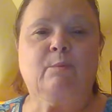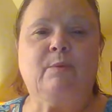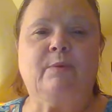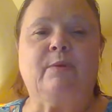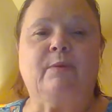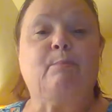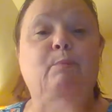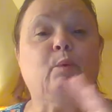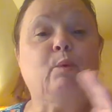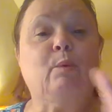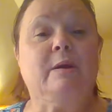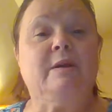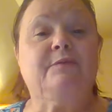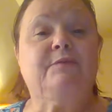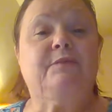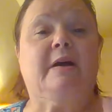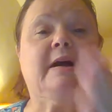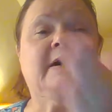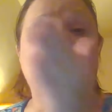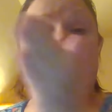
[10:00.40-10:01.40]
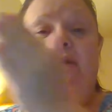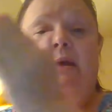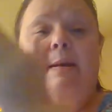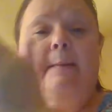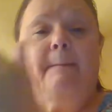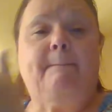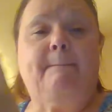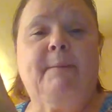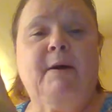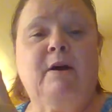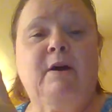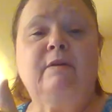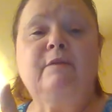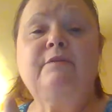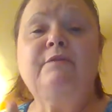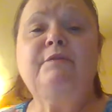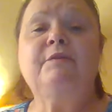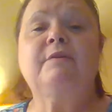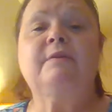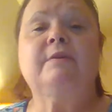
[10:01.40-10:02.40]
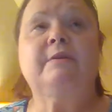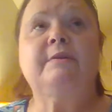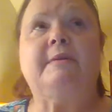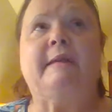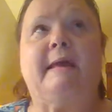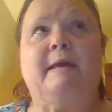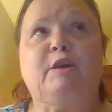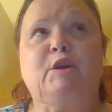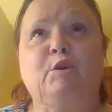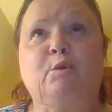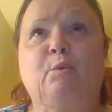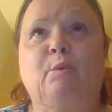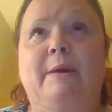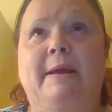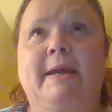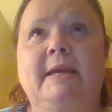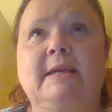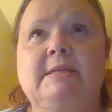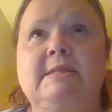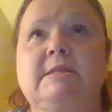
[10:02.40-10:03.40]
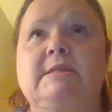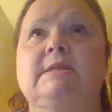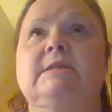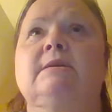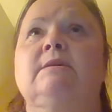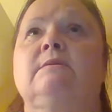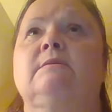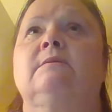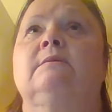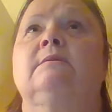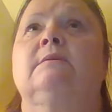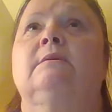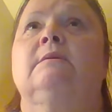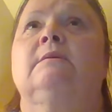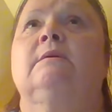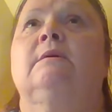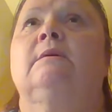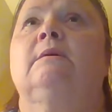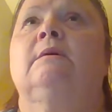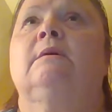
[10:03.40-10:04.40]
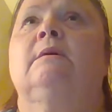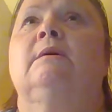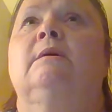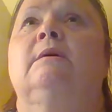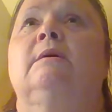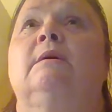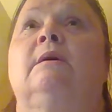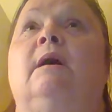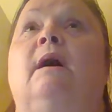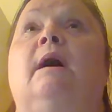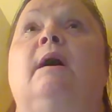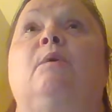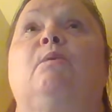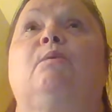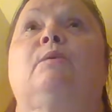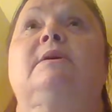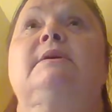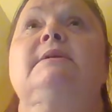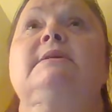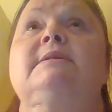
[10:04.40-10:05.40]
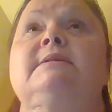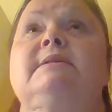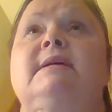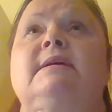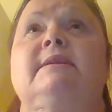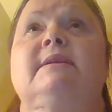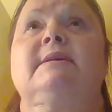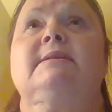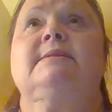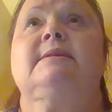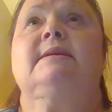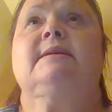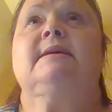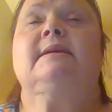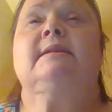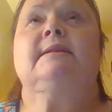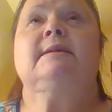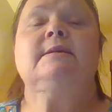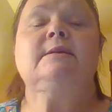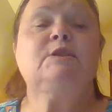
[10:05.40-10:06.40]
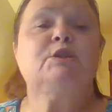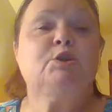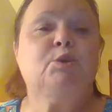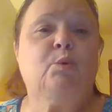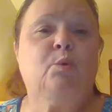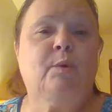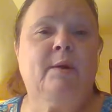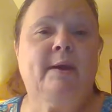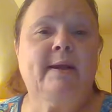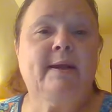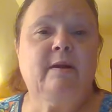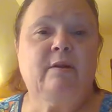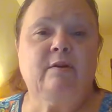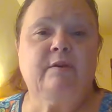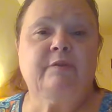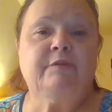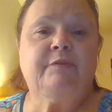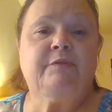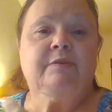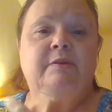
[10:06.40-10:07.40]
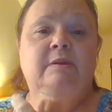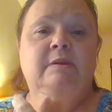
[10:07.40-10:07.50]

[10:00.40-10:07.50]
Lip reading: with a 0.5 and above, that you wait, I want to say they said at least 12